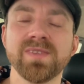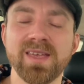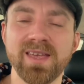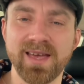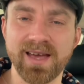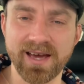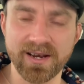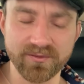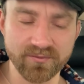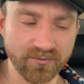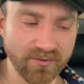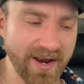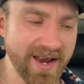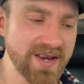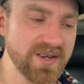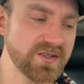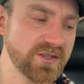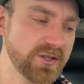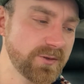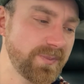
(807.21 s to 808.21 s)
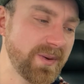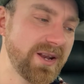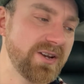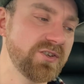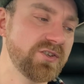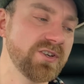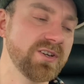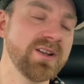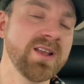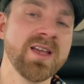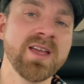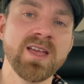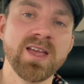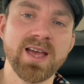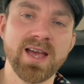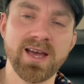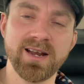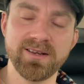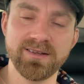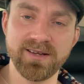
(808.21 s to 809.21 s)
It had raised suspension
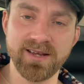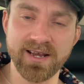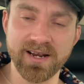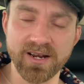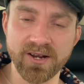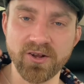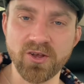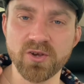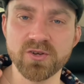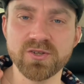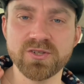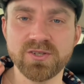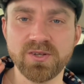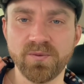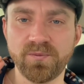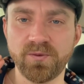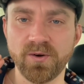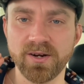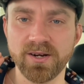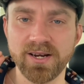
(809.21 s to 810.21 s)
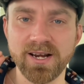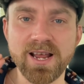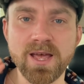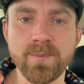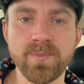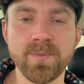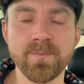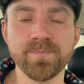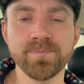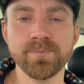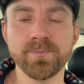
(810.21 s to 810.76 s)
and it lost the front lip